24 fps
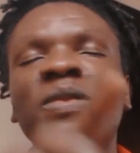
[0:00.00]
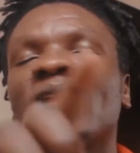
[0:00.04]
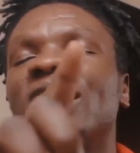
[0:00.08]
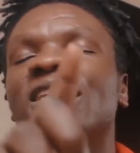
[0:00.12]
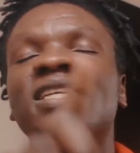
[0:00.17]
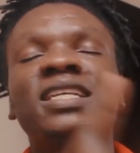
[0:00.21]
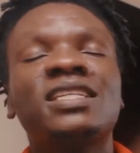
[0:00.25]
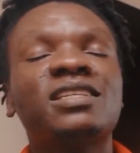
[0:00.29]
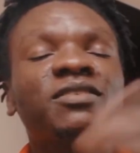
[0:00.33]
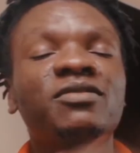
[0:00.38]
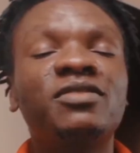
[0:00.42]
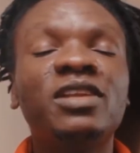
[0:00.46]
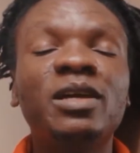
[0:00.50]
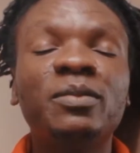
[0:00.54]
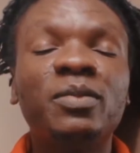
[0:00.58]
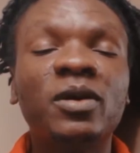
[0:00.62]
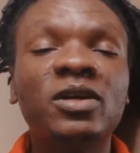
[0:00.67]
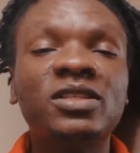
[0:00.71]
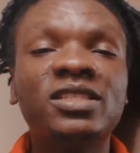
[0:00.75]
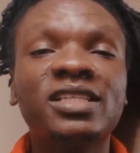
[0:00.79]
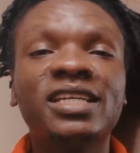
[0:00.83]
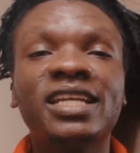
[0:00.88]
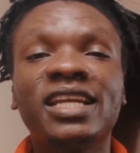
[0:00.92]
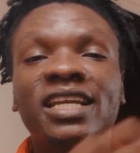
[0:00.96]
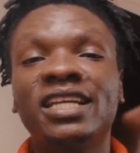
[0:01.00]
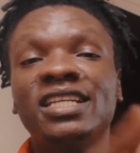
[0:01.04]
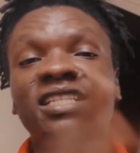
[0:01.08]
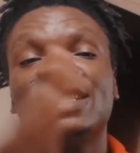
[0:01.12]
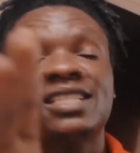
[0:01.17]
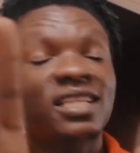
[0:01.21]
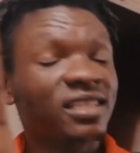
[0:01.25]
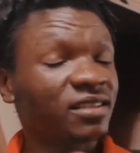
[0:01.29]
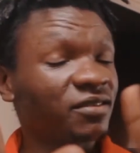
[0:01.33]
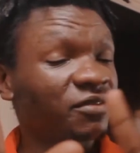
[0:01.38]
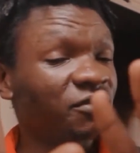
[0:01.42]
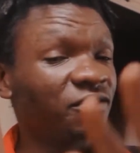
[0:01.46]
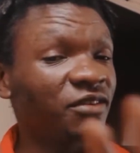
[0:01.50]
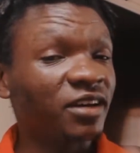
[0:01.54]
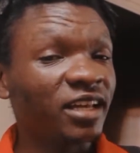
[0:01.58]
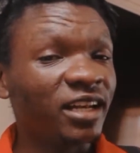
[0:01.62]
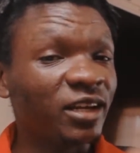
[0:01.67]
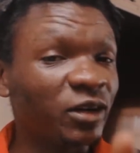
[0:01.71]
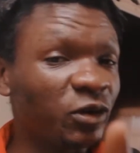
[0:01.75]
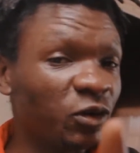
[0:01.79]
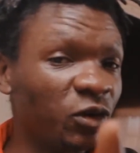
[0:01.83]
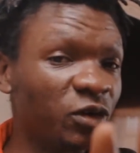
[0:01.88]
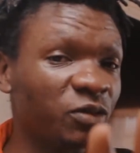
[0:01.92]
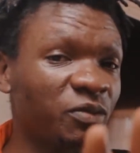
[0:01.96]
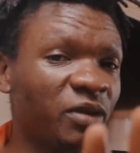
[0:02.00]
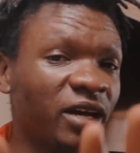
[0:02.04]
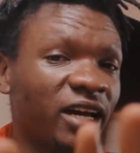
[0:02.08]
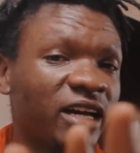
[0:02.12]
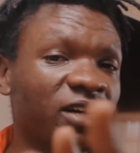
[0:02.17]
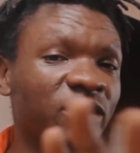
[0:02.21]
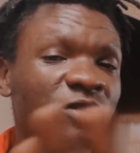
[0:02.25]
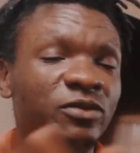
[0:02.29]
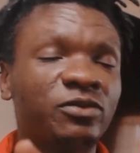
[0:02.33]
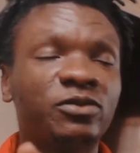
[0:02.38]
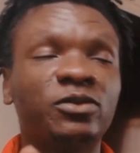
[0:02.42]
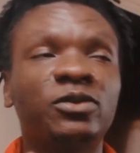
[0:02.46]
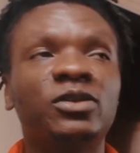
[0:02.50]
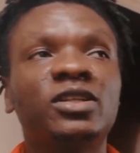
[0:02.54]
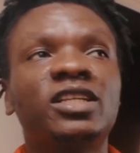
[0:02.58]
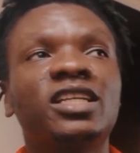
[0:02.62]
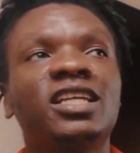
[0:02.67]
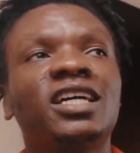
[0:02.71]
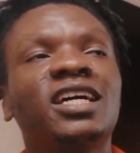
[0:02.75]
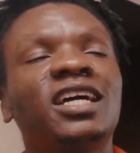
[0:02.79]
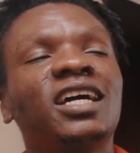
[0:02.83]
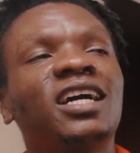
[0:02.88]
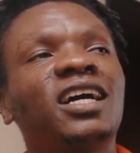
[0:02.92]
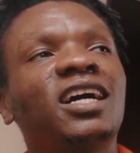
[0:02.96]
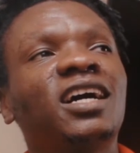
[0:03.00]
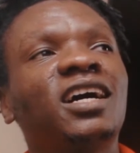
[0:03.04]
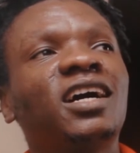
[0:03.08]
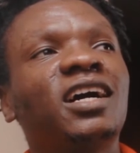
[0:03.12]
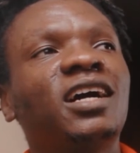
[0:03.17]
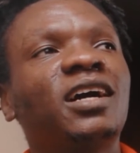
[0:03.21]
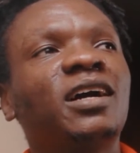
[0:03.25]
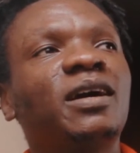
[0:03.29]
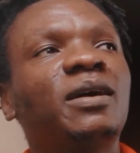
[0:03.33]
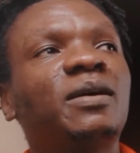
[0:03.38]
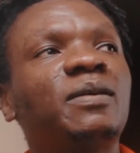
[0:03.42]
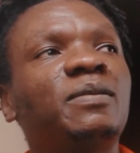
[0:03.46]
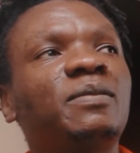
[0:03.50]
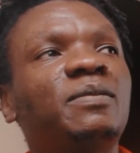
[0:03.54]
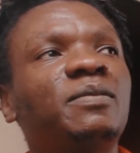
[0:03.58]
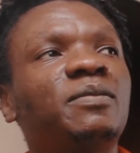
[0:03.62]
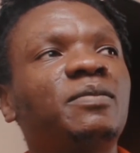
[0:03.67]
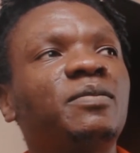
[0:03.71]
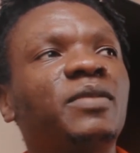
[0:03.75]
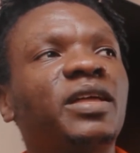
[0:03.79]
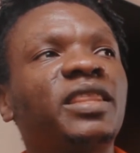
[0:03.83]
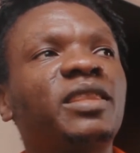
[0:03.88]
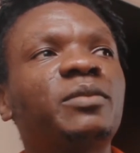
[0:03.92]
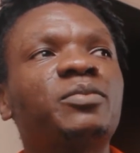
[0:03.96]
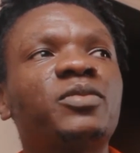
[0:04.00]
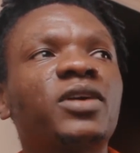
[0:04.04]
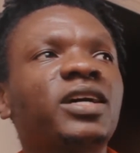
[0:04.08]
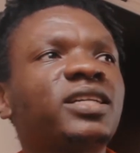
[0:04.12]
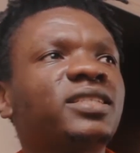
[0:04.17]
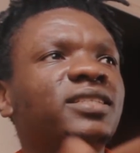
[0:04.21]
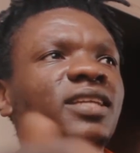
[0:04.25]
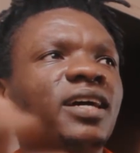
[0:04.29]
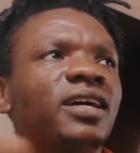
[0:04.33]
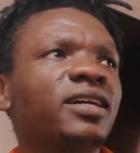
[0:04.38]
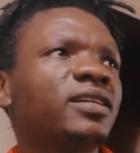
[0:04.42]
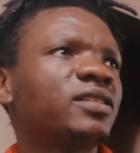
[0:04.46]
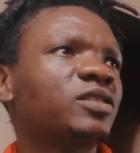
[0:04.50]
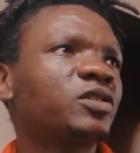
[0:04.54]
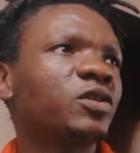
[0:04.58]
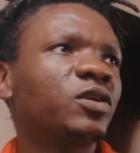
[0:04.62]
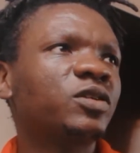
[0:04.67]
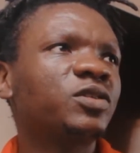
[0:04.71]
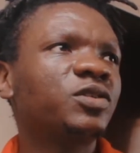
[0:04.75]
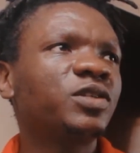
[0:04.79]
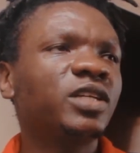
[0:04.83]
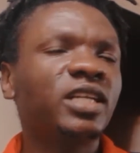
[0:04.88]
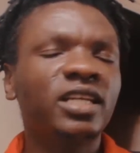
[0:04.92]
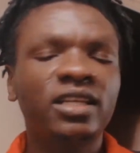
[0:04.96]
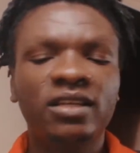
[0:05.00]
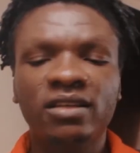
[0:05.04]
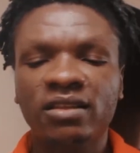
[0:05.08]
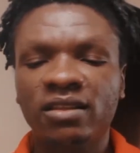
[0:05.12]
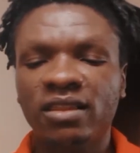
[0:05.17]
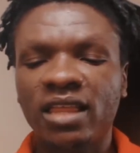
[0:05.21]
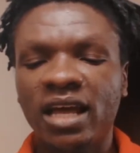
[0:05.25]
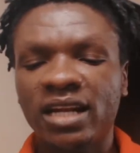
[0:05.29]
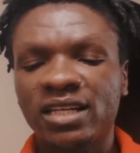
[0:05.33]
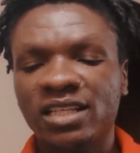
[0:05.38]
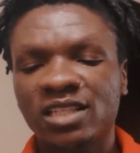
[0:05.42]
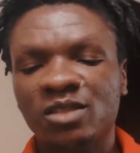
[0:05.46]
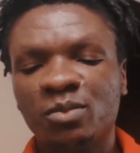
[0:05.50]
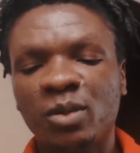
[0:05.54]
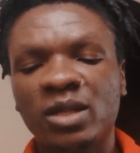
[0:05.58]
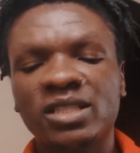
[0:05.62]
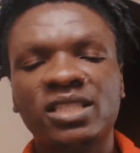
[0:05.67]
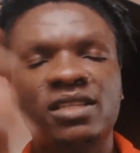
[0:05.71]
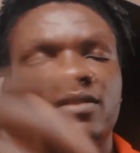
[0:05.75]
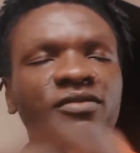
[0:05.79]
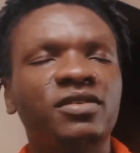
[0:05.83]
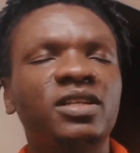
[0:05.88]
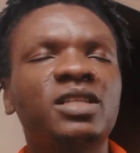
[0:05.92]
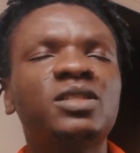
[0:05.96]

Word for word: It has a flip-out screen. It has a fairly good microphone, and the price tag is not really that expensive.